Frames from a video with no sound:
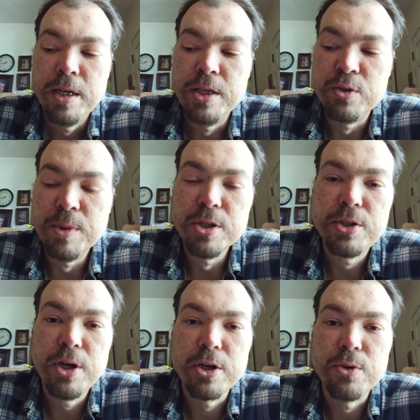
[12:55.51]
his
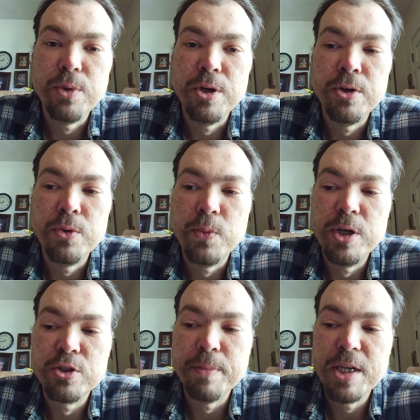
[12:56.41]
military career
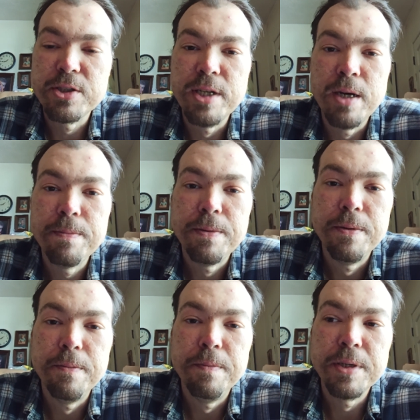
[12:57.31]
was messed up
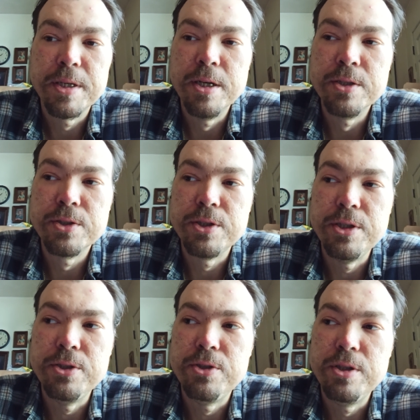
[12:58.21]
because
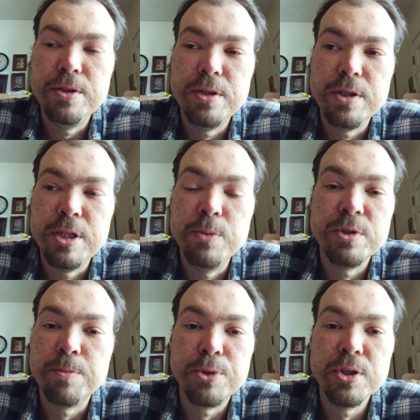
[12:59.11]
he
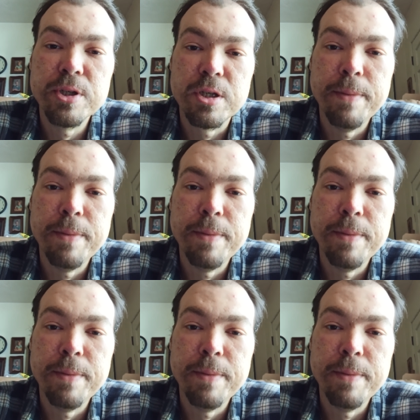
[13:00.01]
was a brilliant